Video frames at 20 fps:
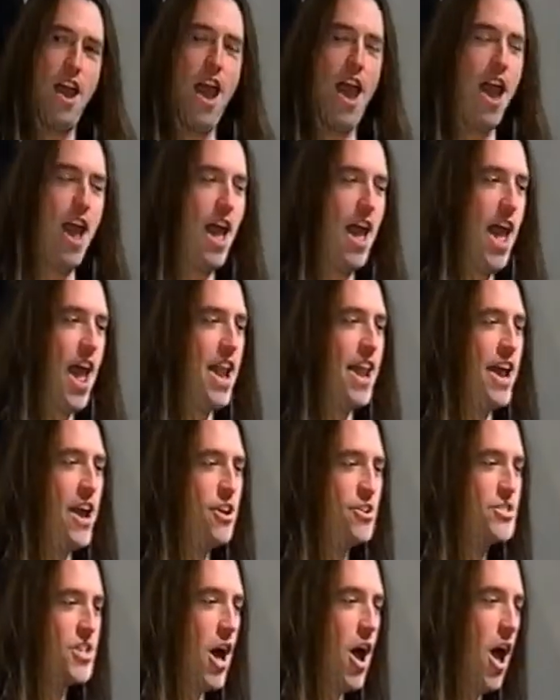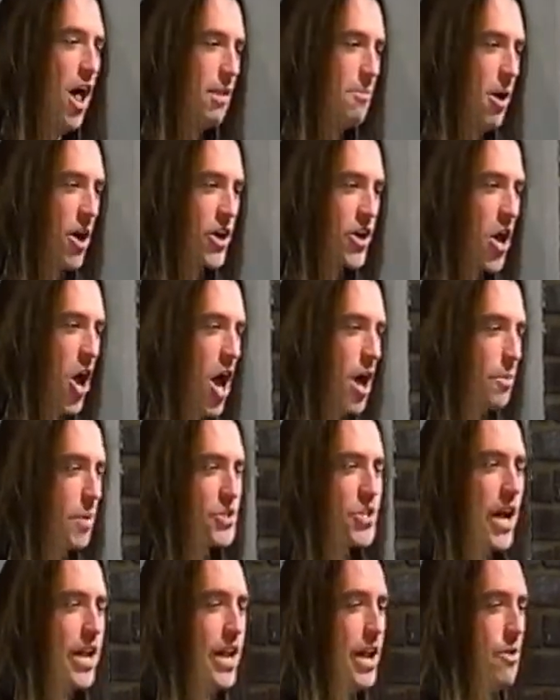and here's the Hallmark card, which I
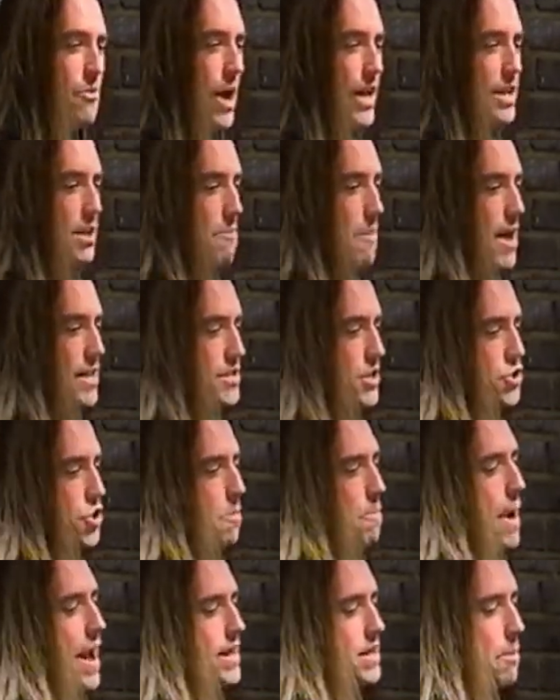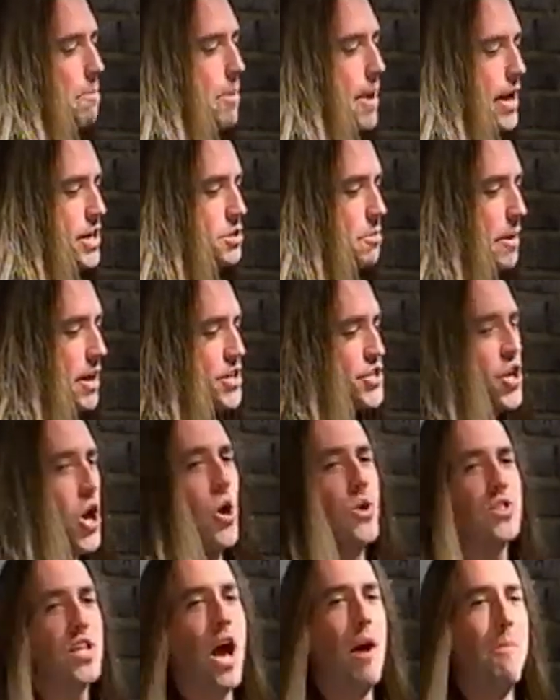didn't write the message or paint the picture, but it shows
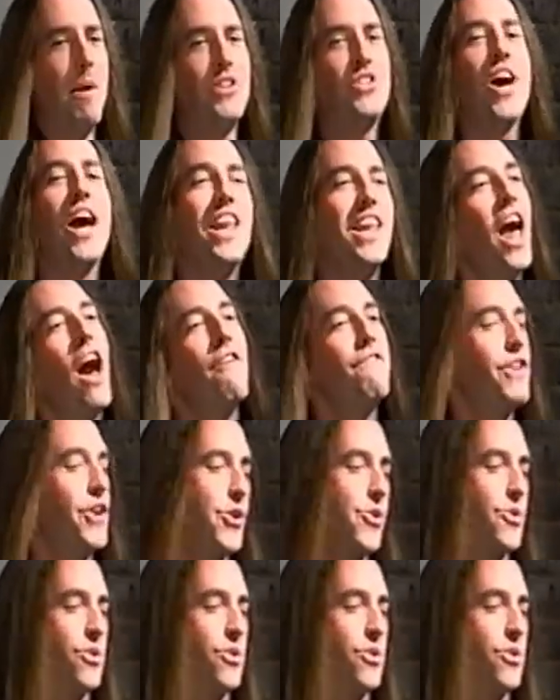how much I love you.